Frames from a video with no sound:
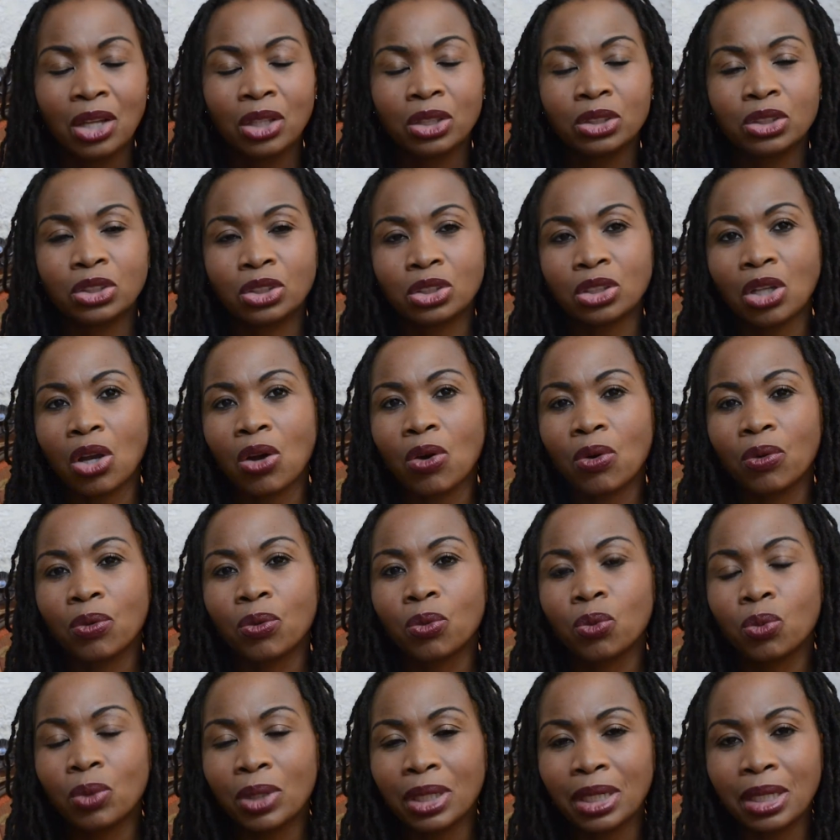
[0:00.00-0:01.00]
So
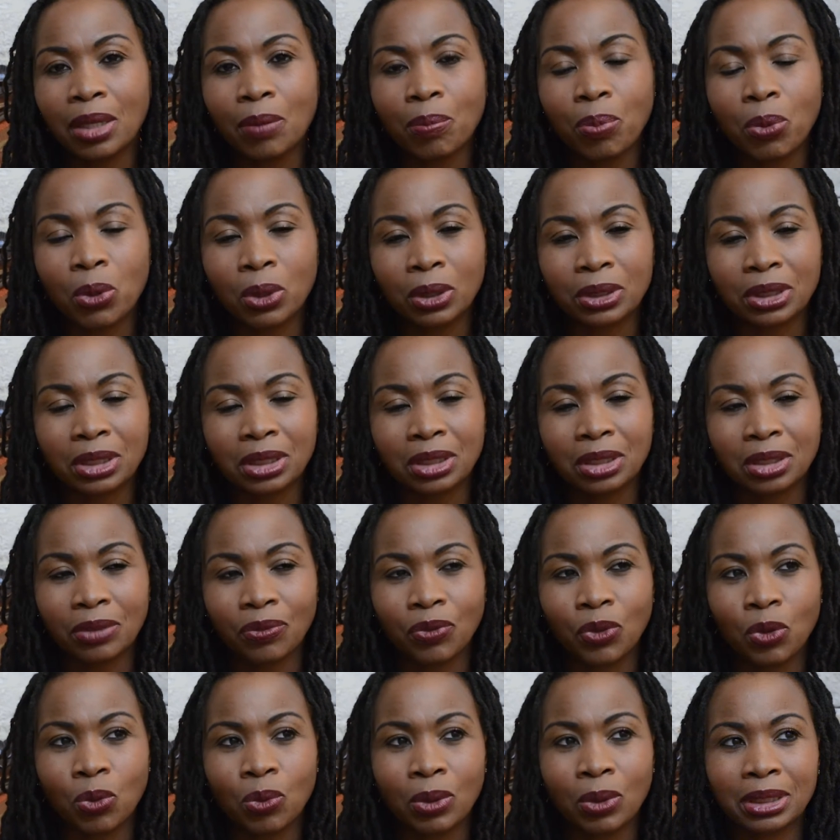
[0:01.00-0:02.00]
really important if
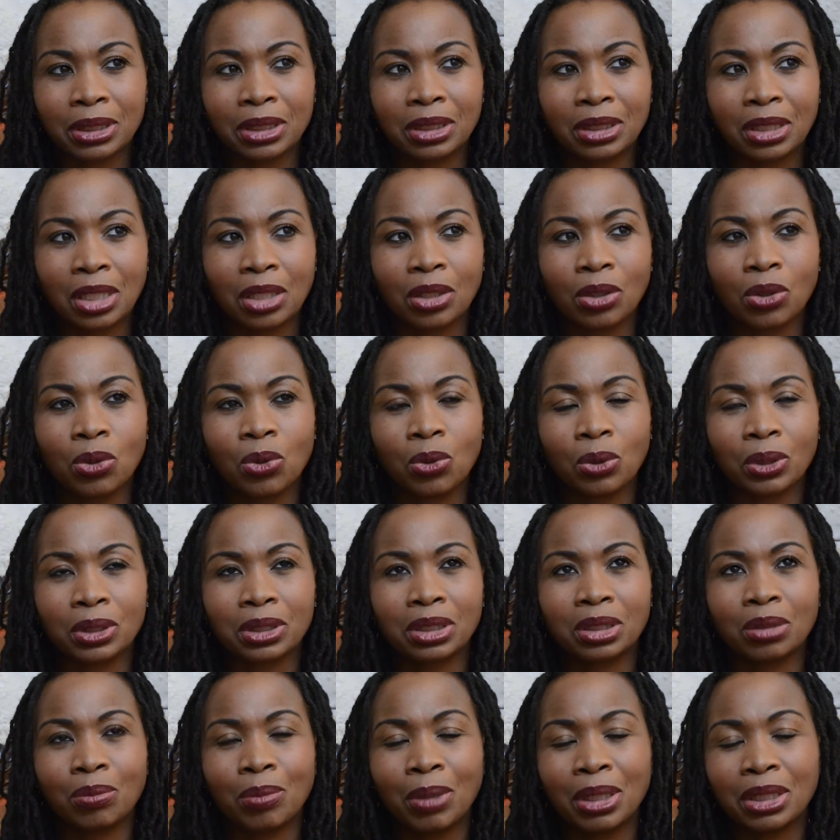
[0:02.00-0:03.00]
you stay the course
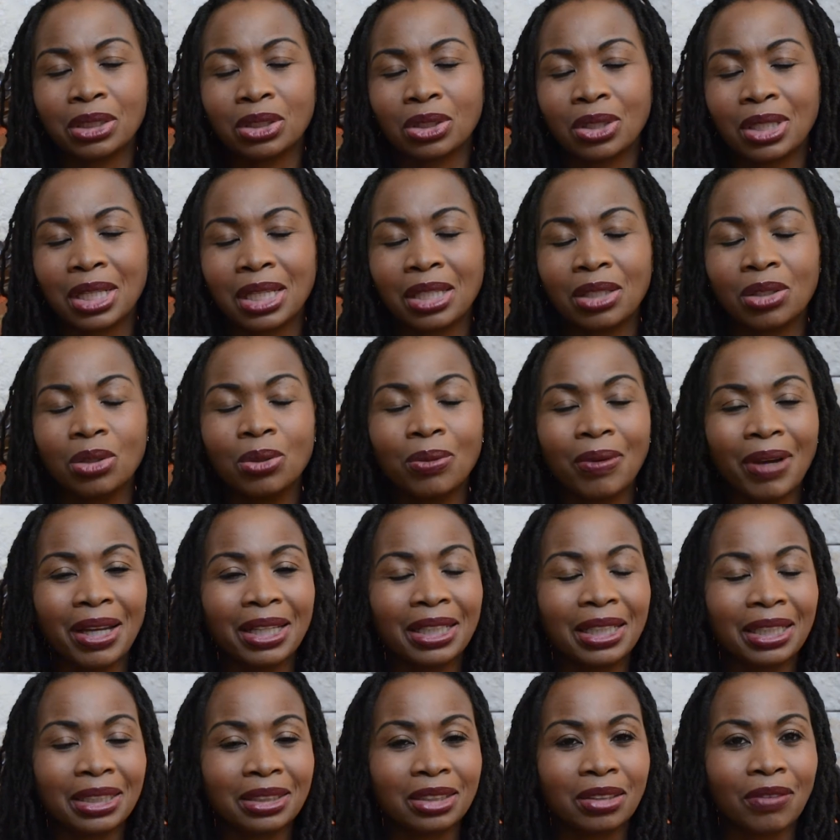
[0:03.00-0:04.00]
to make sure that you've
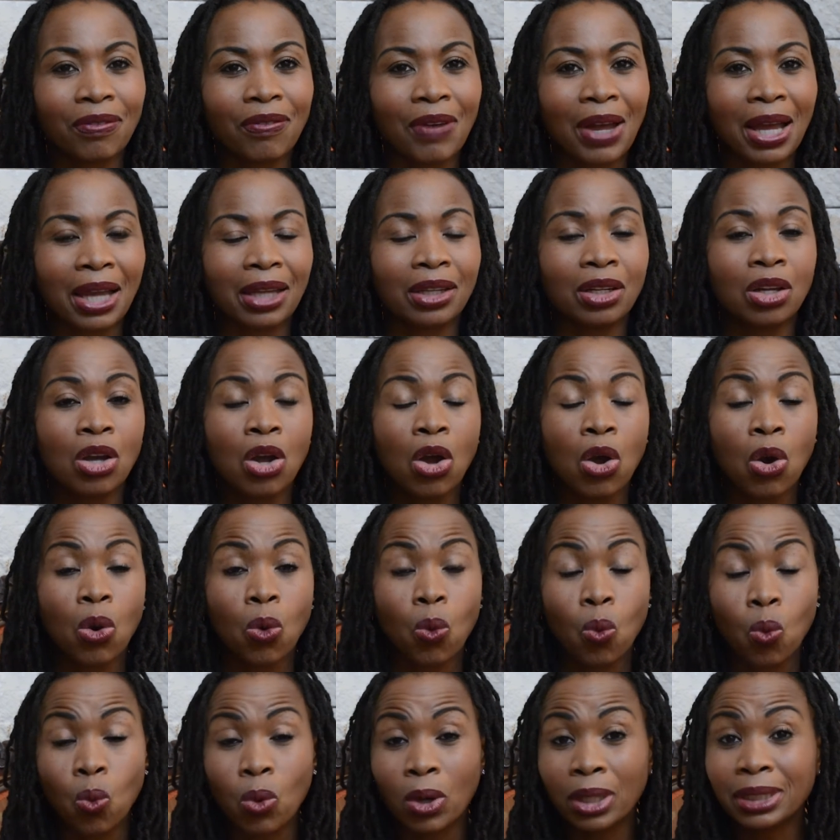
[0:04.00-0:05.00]
identified
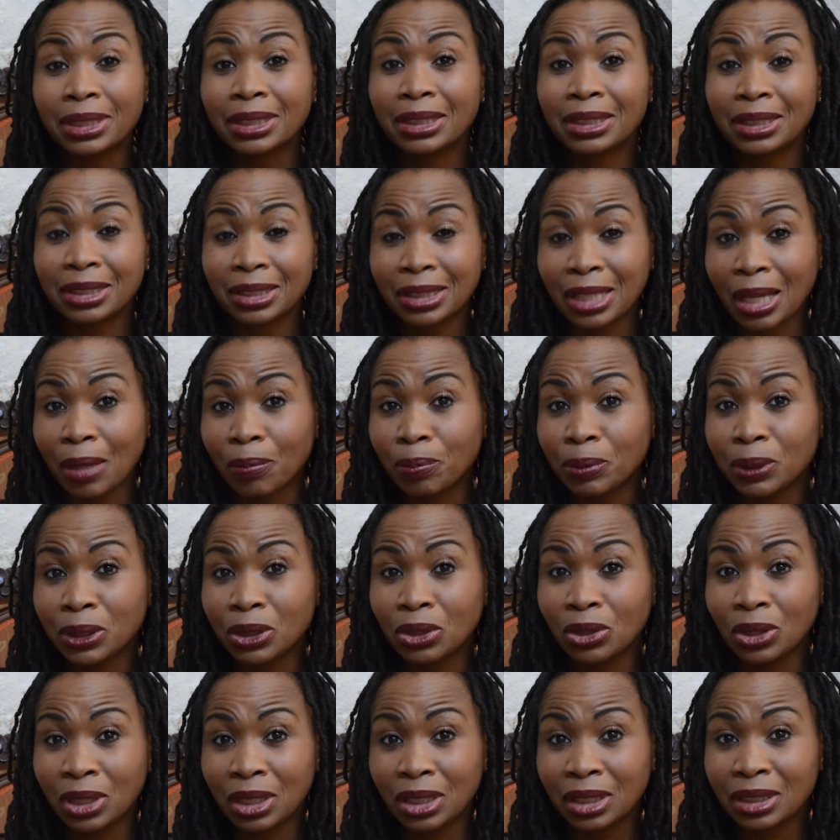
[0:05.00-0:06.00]
what steps
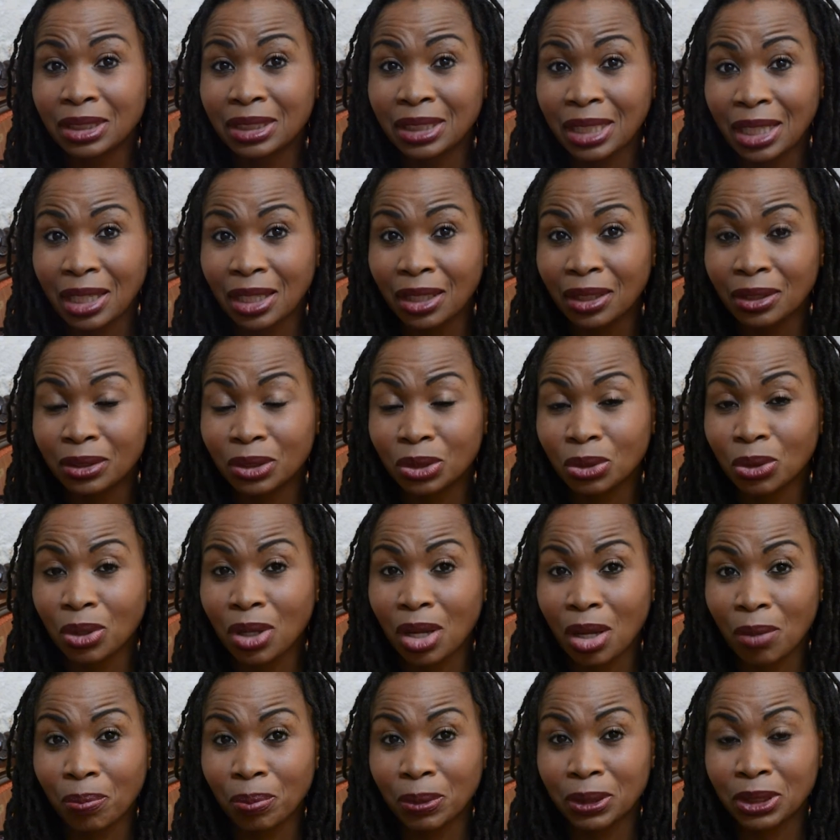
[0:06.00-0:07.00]
you need to take to
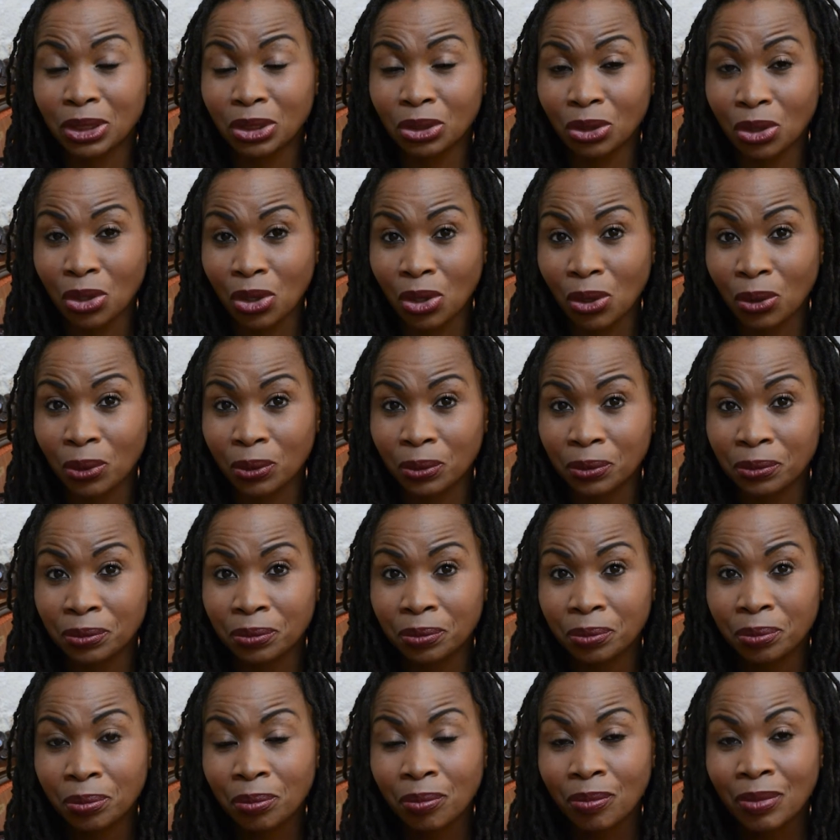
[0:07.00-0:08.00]
accomplish your goal,
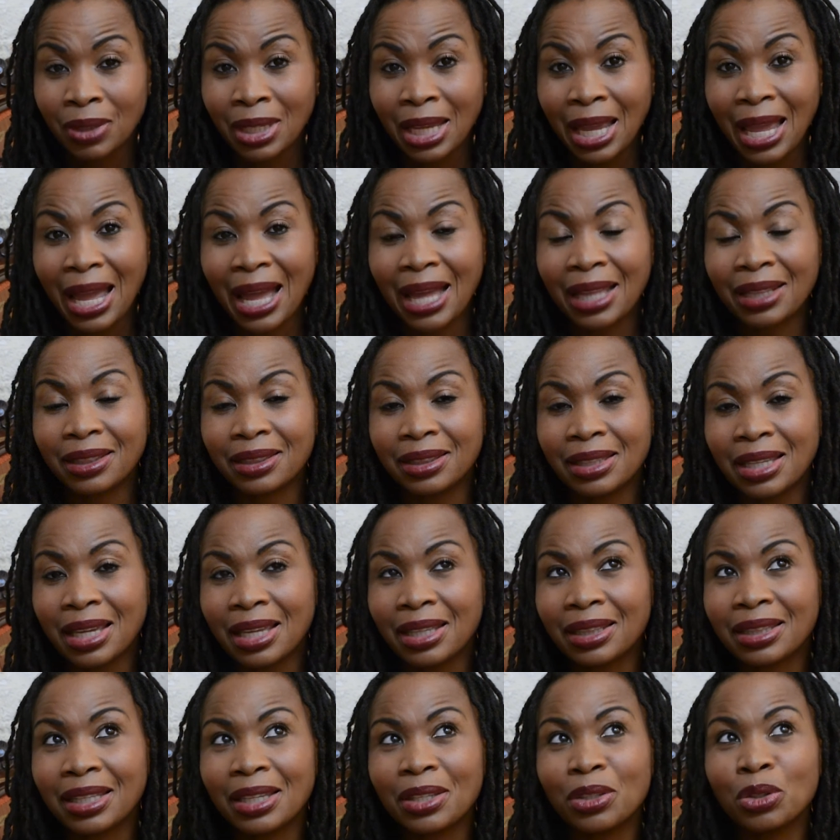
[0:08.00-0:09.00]
and
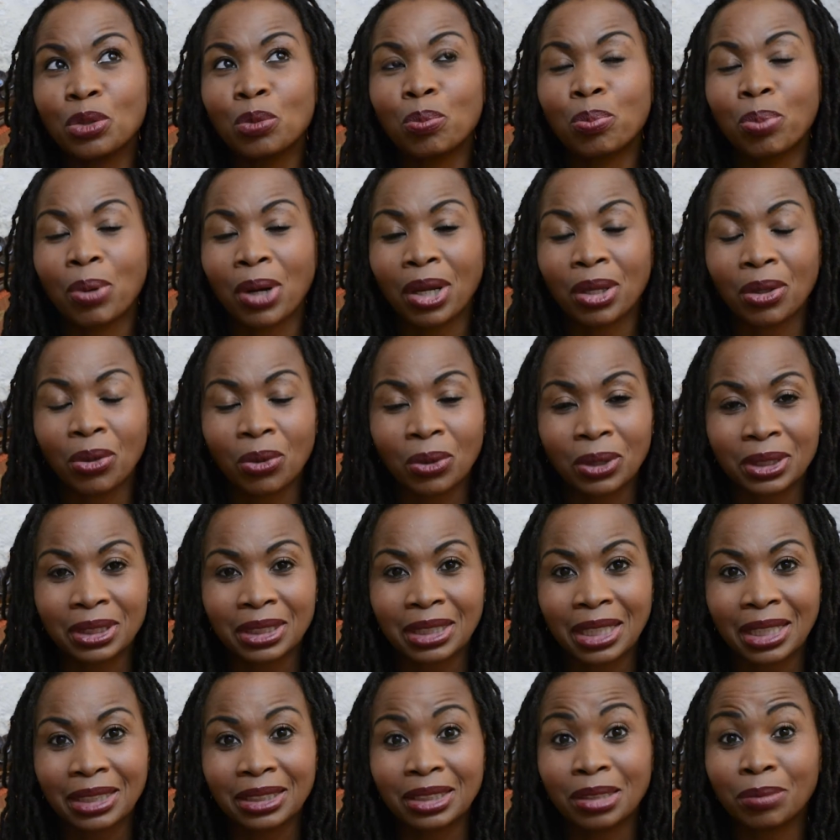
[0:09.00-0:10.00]
then that you
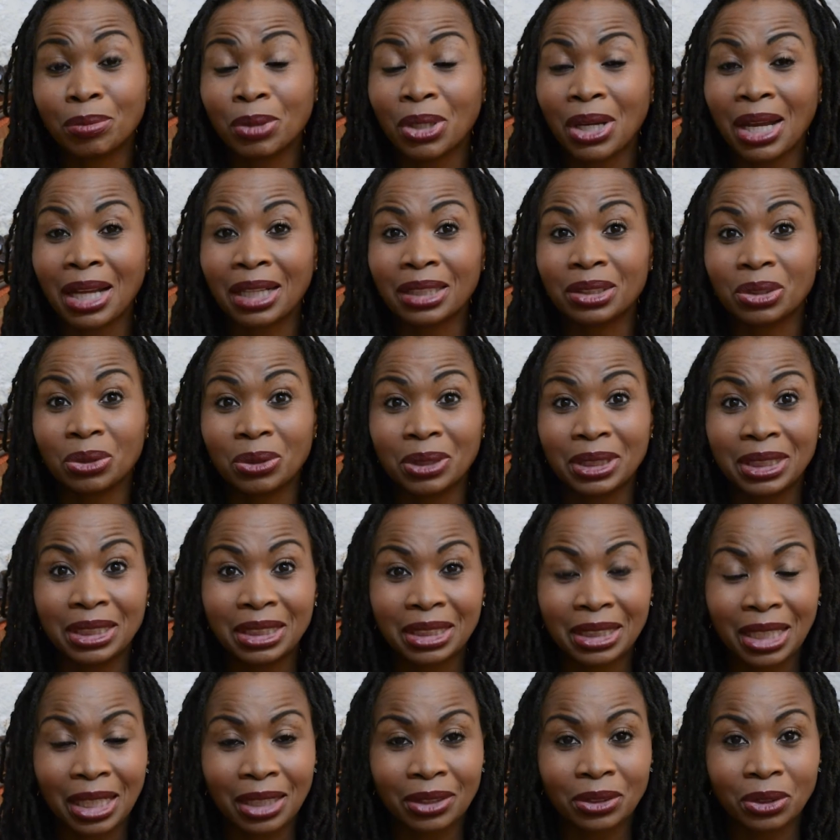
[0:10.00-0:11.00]
prioritize them, you actually
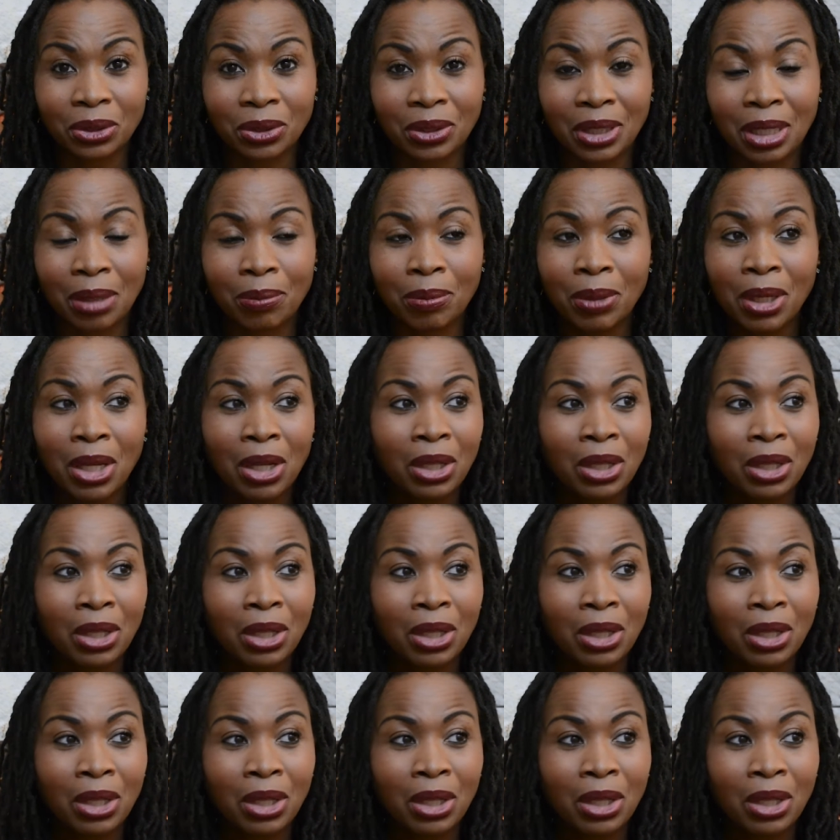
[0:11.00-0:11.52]
schedule them.